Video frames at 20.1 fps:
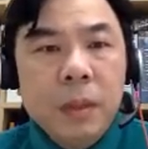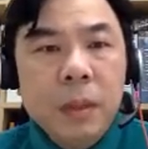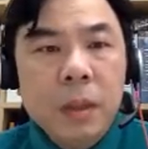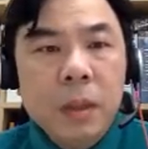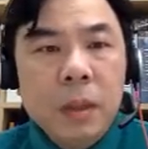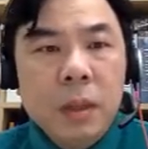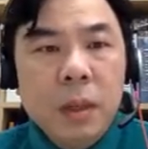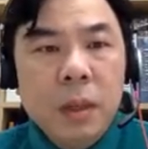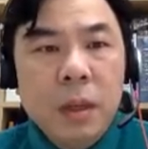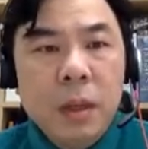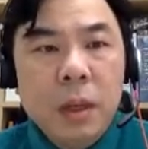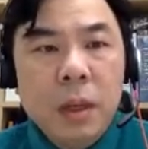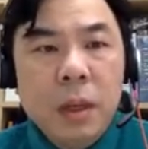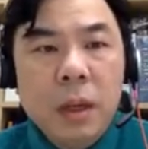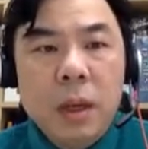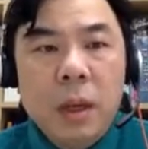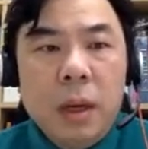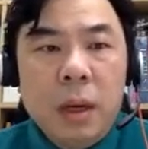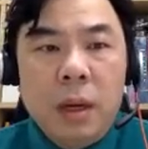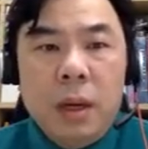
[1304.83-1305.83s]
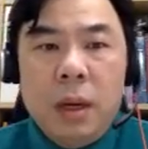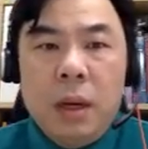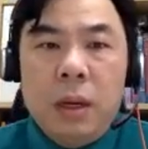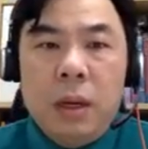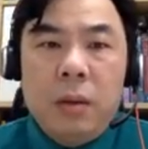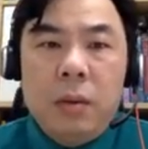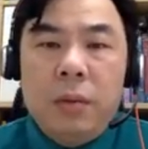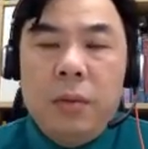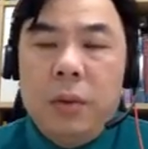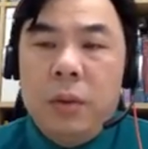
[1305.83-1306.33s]
Okay.
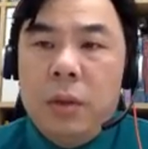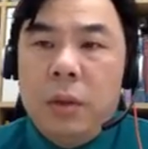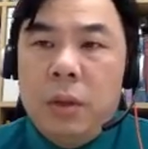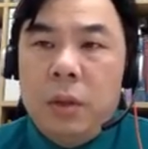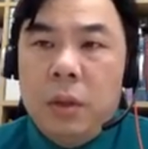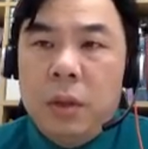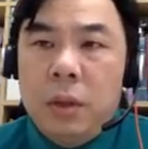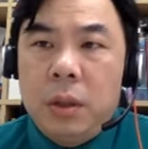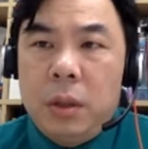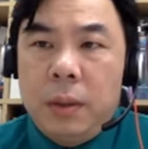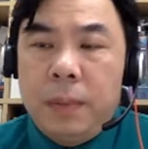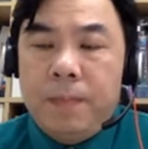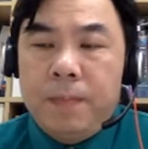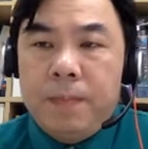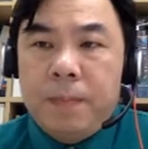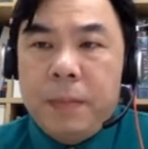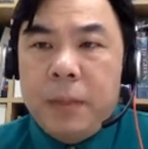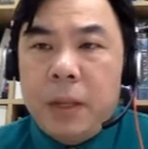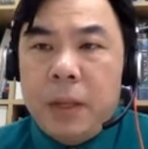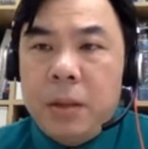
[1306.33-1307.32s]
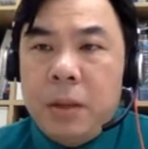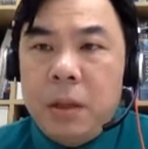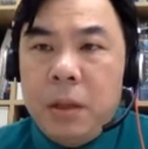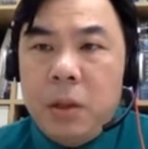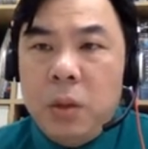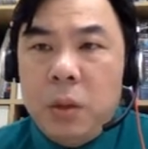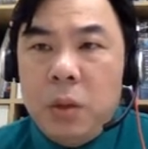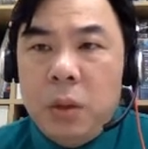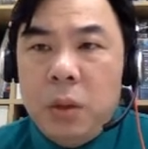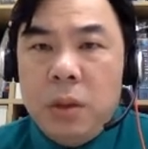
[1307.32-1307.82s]
Now for
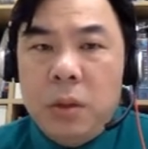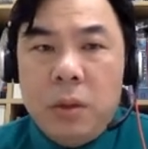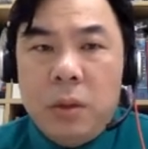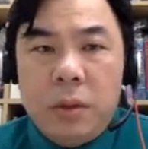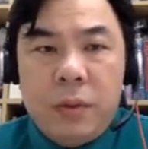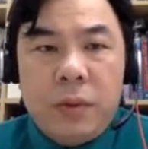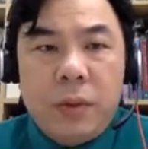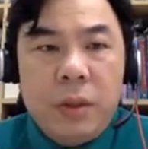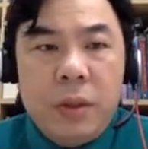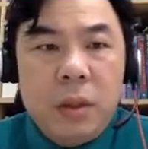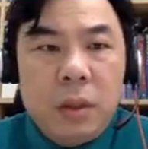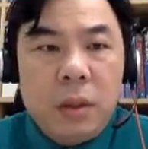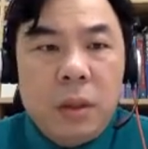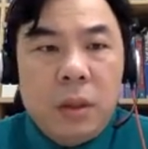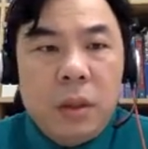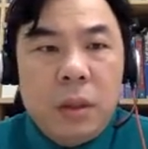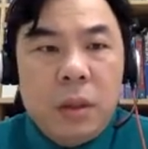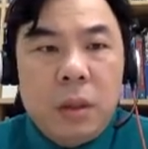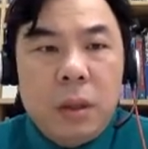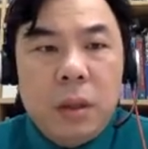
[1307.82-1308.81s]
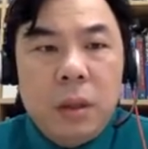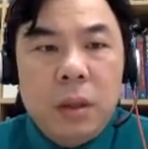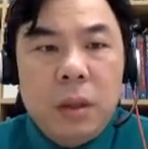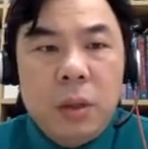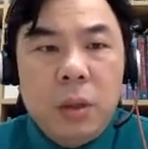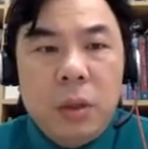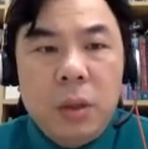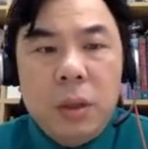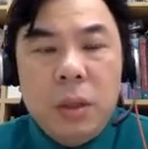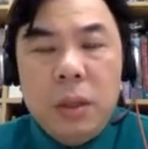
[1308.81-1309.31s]
testing goodness of fit,
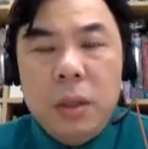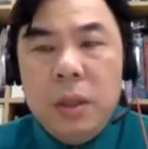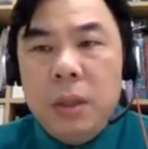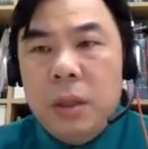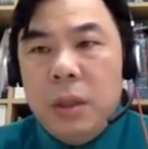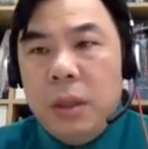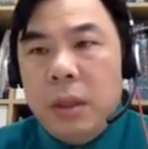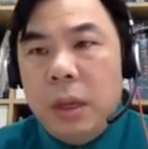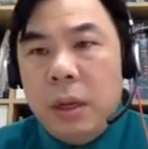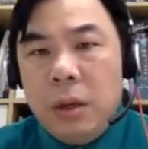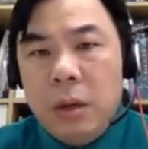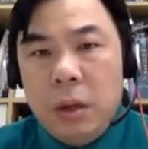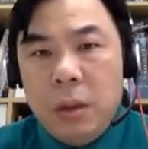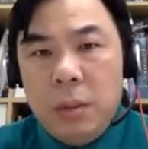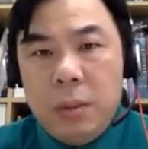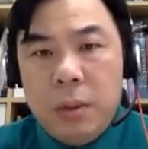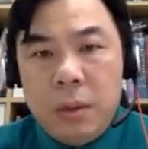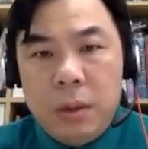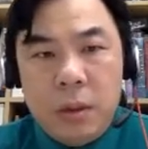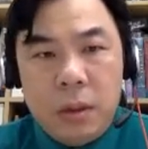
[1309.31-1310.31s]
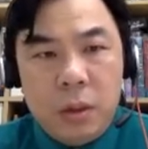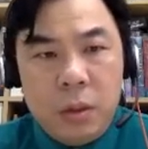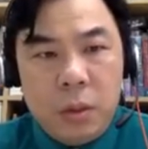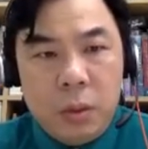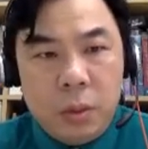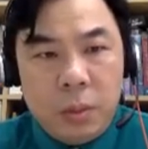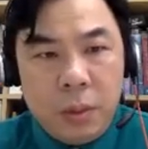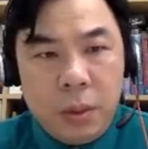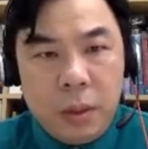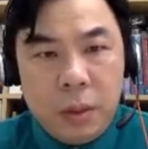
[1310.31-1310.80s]
usually the null hypothesis
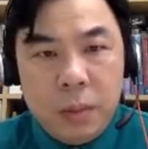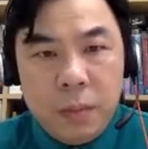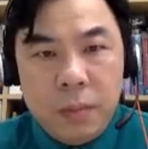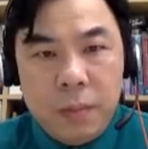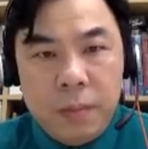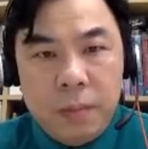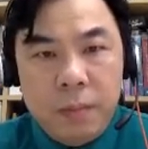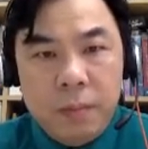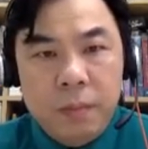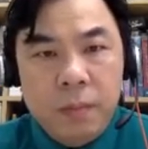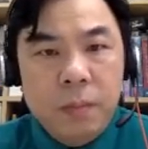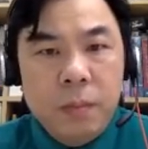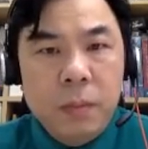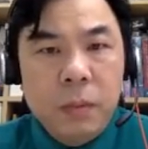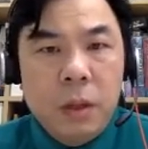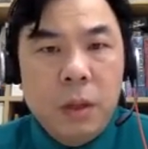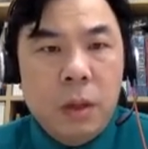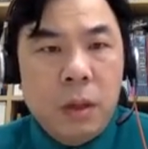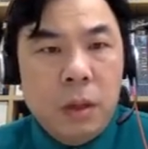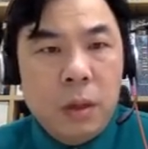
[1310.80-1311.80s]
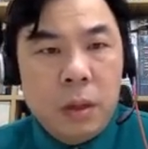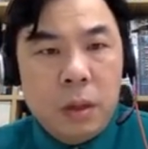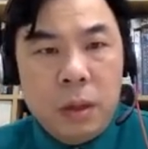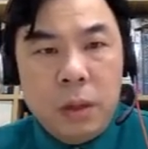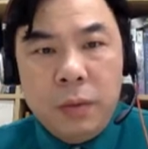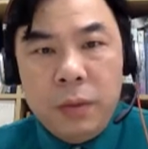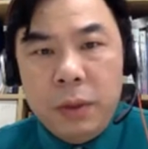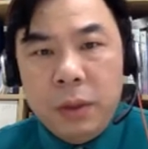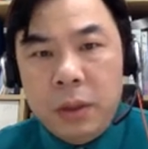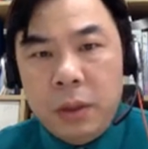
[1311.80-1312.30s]
will be
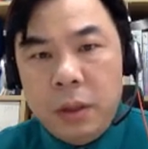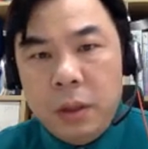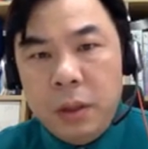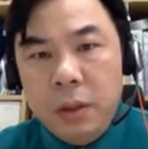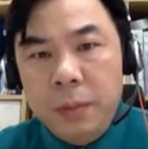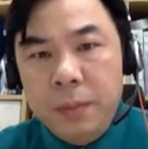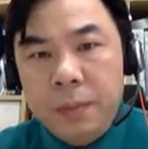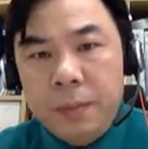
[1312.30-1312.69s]
given here,